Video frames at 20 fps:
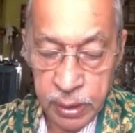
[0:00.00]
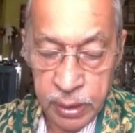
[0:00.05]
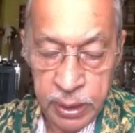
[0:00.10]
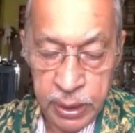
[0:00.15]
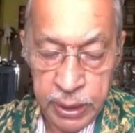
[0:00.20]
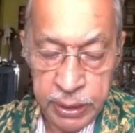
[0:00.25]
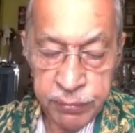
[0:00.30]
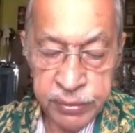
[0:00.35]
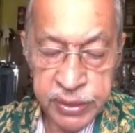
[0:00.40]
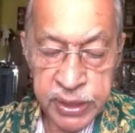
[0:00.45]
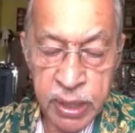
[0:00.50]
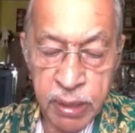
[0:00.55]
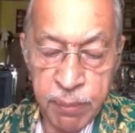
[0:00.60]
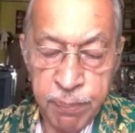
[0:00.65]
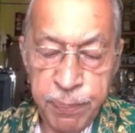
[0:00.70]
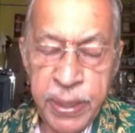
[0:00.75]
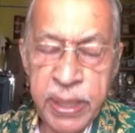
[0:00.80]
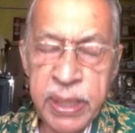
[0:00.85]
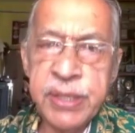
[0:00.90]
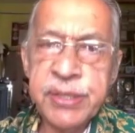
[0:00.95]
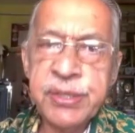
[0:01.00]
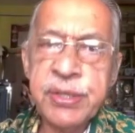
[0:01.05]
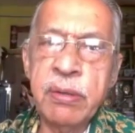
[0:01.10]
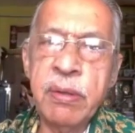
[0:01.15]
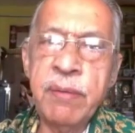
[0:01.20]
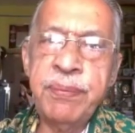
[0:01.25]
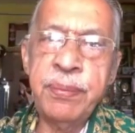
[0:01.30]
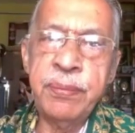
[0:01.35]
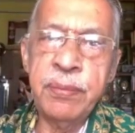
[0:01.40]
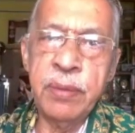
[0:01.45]
it was a compilation
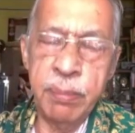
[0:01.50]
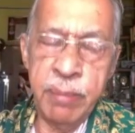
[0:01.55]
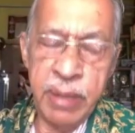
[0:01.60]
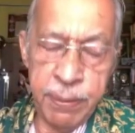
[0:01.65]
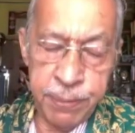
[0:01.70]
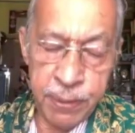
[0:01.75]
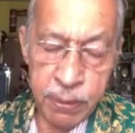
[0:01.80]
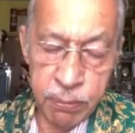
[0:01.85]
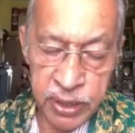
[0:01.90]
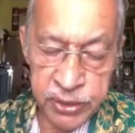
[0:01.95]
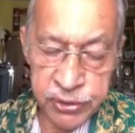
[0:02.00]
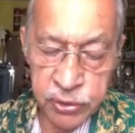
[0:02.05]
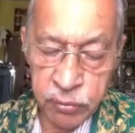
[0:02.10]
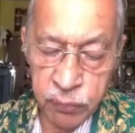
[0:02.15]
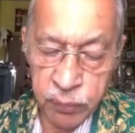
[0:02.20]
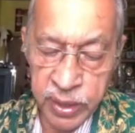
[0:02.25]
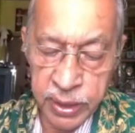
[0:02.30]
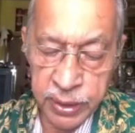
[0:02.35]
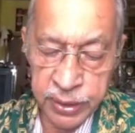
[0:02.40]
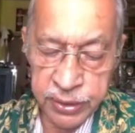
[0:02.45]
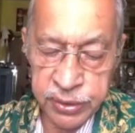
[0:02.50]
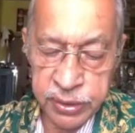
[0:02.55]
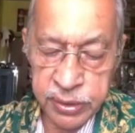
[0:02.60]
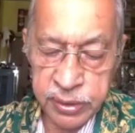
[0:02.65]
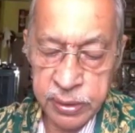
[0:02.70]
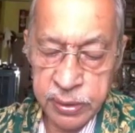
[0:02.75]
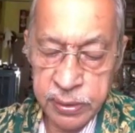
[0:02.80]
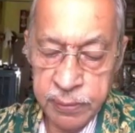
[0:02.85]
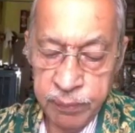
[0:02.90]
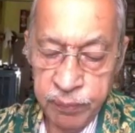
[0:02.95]
of my published works,
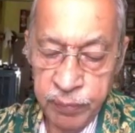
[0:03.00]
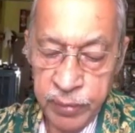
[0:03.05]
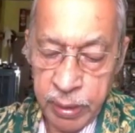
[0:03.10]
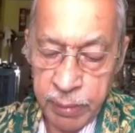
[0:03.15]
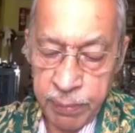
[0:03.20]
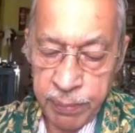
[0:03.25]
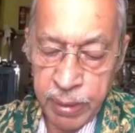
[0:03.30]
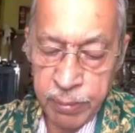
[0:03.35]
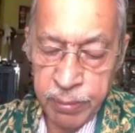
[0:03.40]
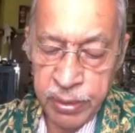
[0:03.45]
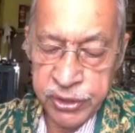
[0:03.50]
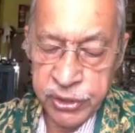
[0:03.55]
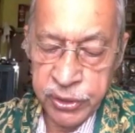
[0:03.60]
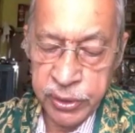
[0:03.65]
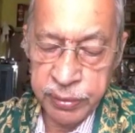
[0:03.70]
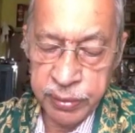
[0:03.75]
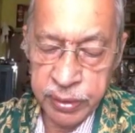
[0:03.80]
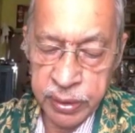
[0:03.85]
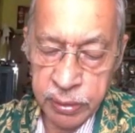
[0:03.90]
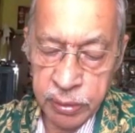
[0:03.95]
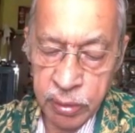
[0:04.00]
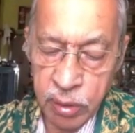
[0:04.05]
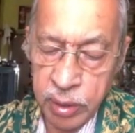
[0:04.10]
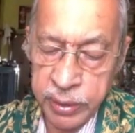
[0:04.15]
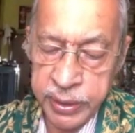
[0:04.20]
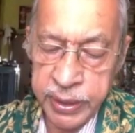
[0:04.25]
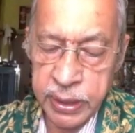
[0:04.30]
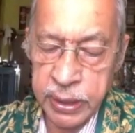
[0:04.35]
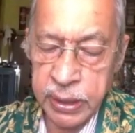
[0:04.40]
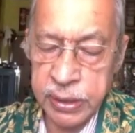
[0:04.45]
published uh,
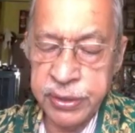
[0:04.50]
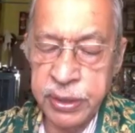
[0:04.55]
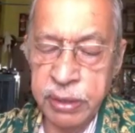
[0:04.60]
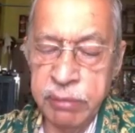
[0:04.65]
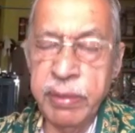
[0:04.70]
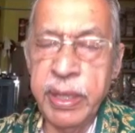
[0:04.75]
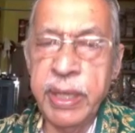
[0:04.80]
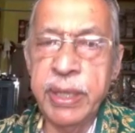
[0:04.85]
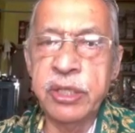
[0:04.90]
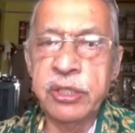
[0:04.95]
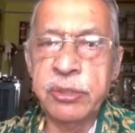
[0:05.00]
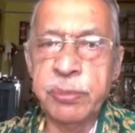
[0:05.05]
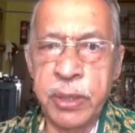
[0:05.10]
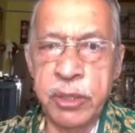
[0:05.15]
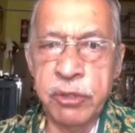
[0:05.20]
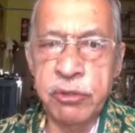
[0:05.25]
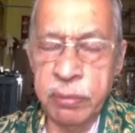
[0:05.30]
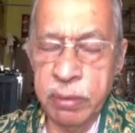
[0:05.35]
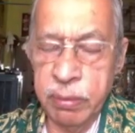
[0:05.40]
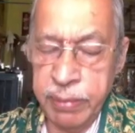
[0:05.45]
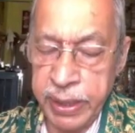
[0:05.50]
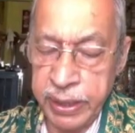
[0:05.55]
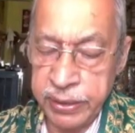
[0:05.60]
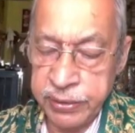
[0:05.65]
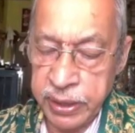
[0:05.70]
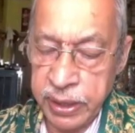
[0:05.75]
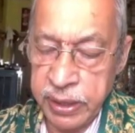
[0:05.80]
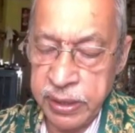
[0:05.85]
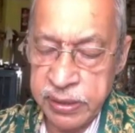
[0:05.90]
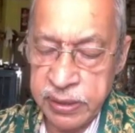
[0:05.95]
articles in various spiritual
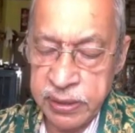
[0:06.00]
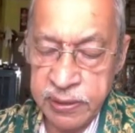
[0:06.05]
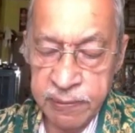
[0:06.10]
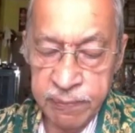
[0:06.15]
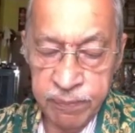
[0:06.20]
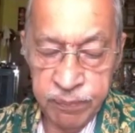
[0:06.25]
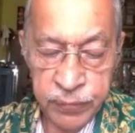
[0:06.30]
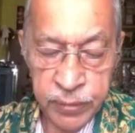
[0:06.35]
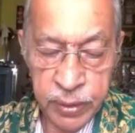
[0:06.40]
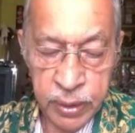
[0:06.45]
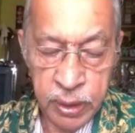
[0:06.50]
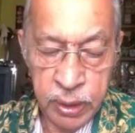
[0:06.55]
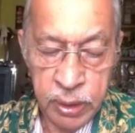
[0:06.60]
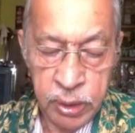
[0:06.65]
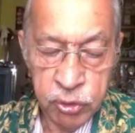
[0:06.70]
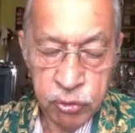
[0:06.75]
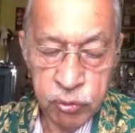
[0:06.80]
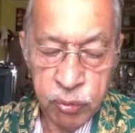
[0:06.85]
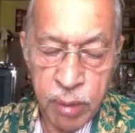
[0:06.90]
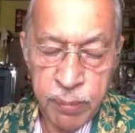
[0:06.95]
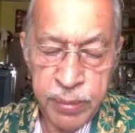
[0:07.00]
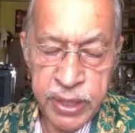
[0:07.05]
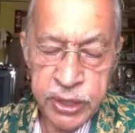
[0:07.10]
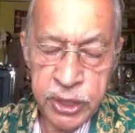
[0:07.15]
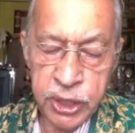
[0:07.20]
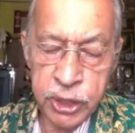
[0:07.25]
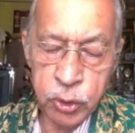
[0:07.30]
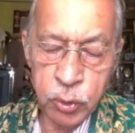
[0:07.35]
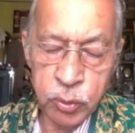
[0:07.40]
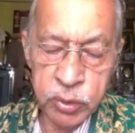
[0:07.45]
magazines.
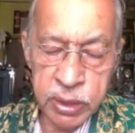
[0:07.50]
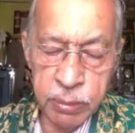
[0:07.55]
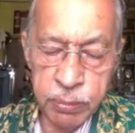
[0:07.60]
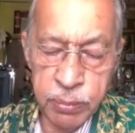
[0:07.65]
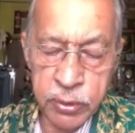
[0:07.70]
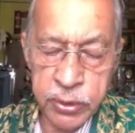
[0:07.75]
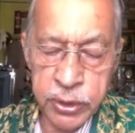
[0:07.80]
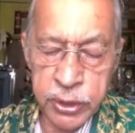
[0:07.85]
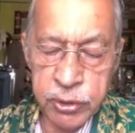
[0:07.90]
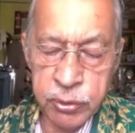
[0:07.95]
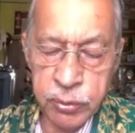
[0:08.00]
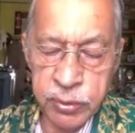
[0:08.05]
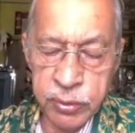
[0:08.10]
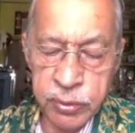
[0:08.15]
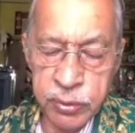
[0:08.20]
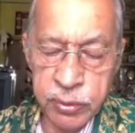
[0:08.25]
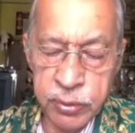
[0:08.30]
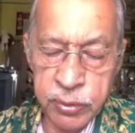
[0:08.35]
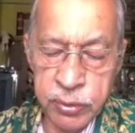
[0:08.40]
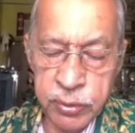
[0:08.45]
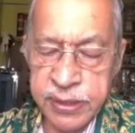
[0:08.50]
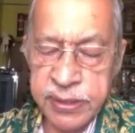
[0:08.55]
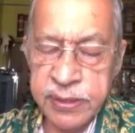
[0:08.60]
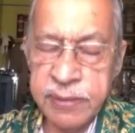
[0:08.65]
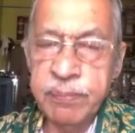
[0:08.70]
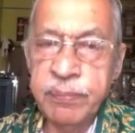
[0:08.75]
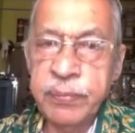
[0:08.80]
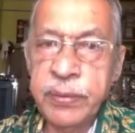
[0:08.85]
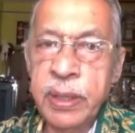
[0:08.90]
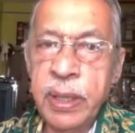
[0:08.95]
Swamiji took the book into his hands
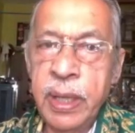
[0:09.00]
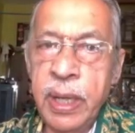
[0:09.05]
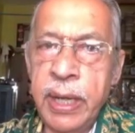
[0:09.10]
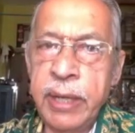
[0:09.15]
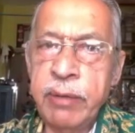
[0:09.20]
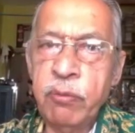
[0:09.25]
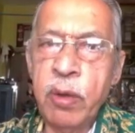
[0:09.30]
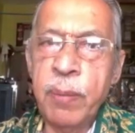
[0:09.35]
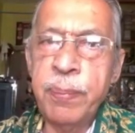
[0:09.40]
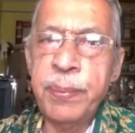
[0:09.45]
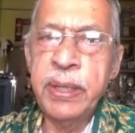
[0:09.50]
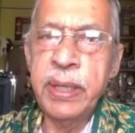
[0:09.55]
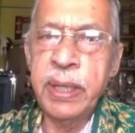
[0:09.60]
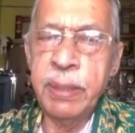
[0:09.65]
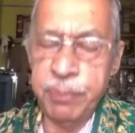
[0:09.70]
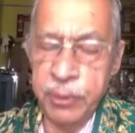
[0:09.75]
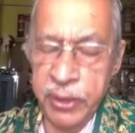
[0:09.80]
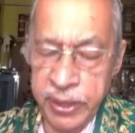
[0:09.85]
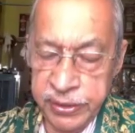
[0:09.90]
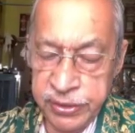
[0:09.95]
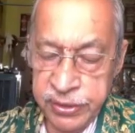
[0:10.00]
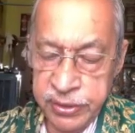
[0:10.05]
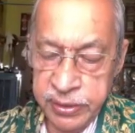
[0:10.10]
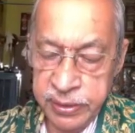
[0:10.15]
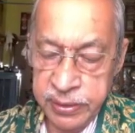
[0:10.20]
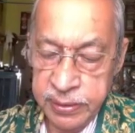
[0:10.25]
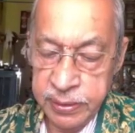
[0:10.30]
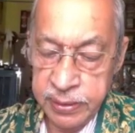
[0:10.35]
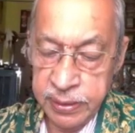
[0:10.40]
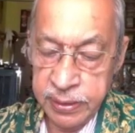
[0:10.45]
and opened a page.
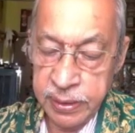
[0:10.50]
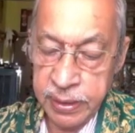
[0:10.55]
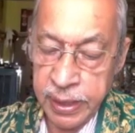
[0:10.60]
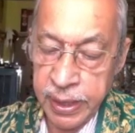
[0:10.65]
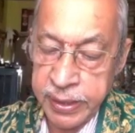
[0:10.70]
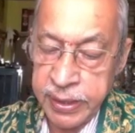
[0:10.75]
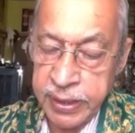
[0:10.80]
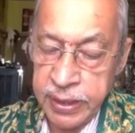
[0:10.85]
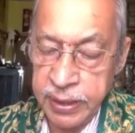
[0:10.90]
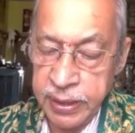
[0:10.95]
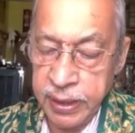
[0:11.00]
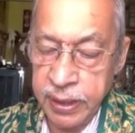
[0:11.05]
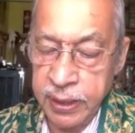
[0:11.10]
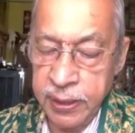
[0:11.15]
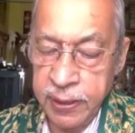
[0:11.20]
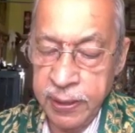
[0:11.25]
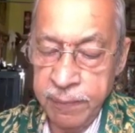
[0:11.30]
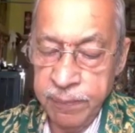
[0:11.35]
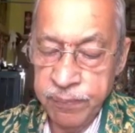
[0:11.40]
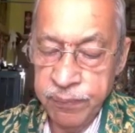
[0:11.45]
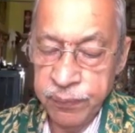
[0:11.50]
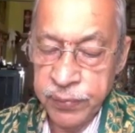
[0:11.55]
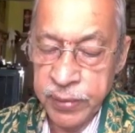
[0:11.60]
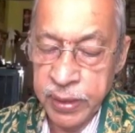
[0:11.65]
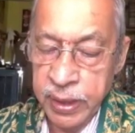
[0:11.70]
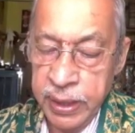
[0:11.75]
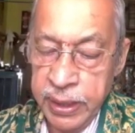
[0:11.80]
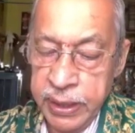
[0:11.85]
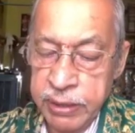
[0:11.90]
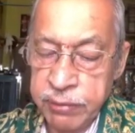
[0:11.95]
Luckily,
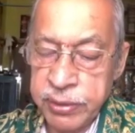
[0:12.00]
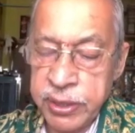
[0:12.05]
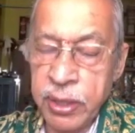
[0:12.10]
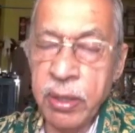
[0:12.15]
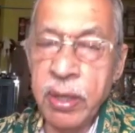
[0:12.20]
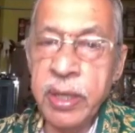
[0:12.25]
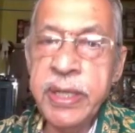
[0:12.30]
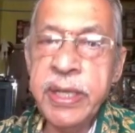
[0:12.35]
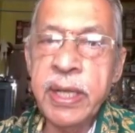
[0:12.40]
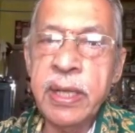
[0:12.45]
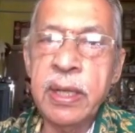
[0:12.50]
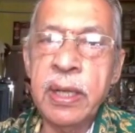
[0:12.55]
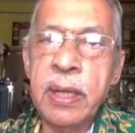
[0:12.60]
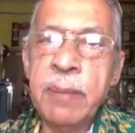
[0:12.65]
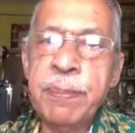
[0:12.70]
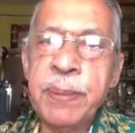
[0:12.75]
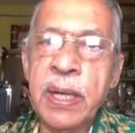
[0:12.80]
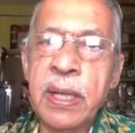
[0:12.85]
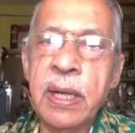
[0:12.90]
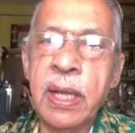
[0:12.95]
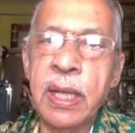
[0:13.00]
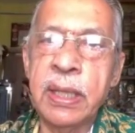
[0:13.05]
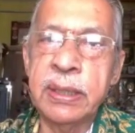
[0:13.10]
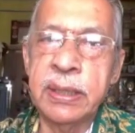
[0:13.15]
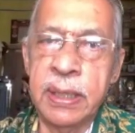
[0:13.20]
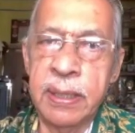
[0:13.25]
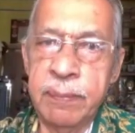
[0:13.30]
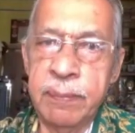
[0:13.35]
it was an article on Prahlada,